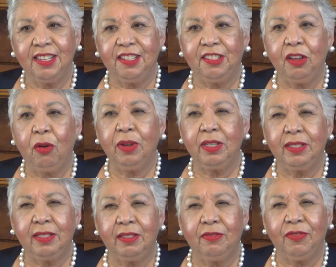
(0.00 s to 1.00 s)
So
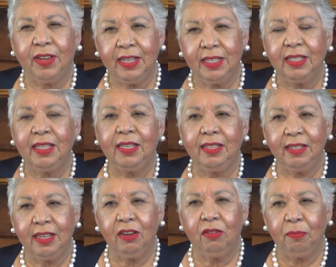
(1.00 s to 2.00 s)
it's to
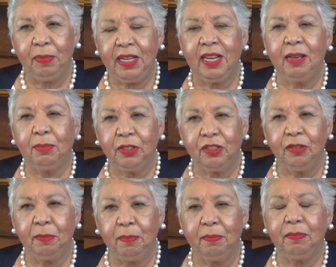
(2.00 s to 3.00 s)
finally, being able
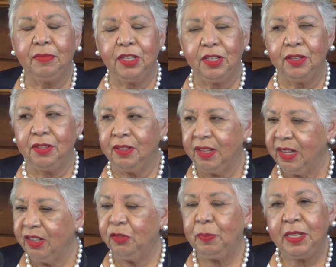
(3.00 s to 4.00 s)
to
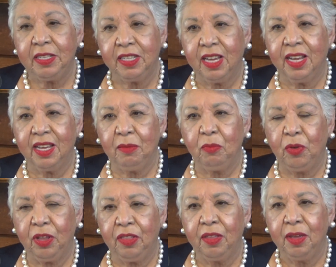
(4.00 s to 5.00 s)
spend time
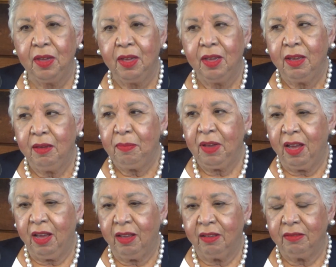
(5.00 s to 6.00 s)
with,
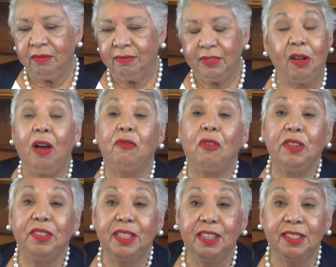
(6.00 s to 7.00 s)
I've
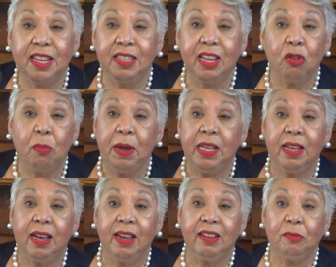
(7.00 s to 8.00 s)
always said that Santiago paid
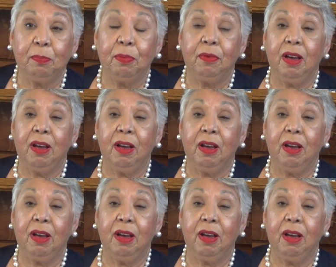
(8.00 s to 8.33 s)
the highest